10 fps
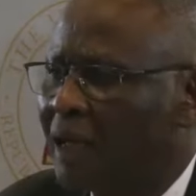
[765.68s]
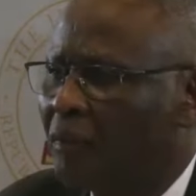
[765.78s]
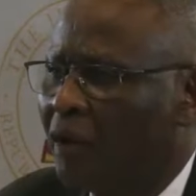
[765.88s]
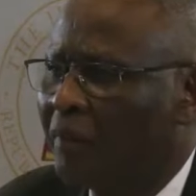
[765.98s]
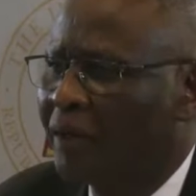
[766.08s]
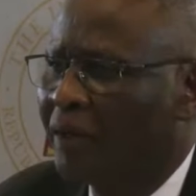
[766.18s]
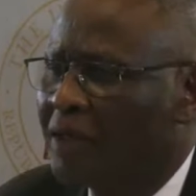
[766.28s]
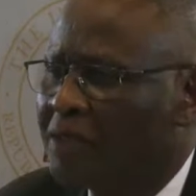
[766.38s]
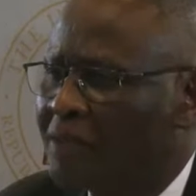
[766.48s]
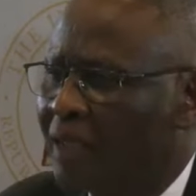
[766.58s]
acting appointment
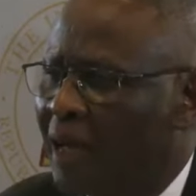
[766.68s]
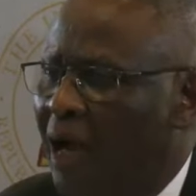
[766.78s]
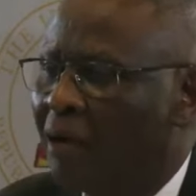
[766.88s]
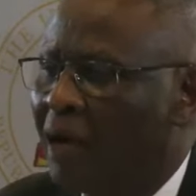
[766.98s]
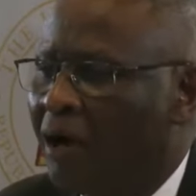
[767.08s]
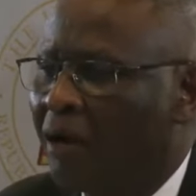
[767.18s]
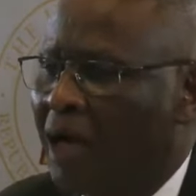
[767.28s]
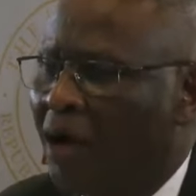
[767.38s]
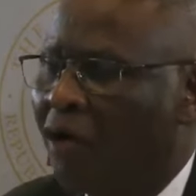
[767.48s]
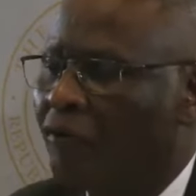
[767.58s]
at SA?
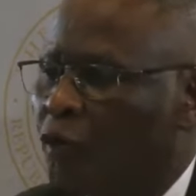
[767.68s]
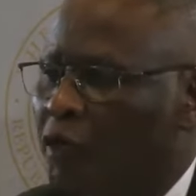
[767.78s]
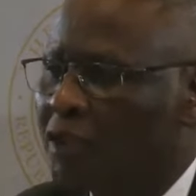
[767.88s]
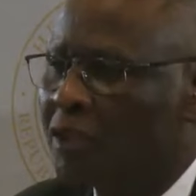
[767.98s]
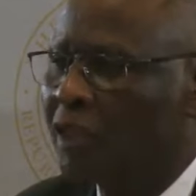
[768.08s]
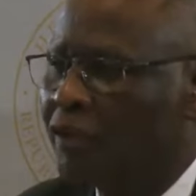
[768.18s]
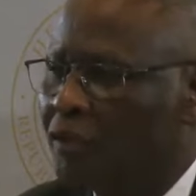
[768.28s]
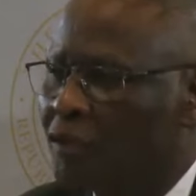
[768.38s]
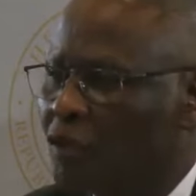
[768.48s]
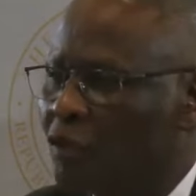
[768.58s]
How have we
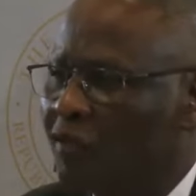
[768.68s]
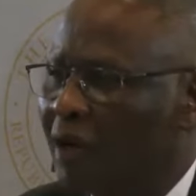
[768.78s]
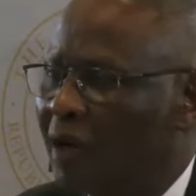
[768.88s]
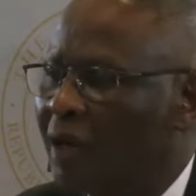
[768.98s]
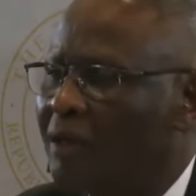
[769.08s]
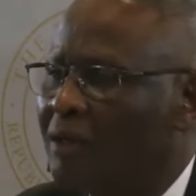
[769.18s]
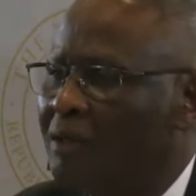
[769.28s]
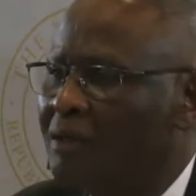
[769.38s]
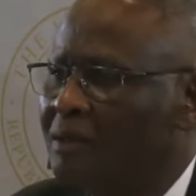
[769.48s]
treated you so far?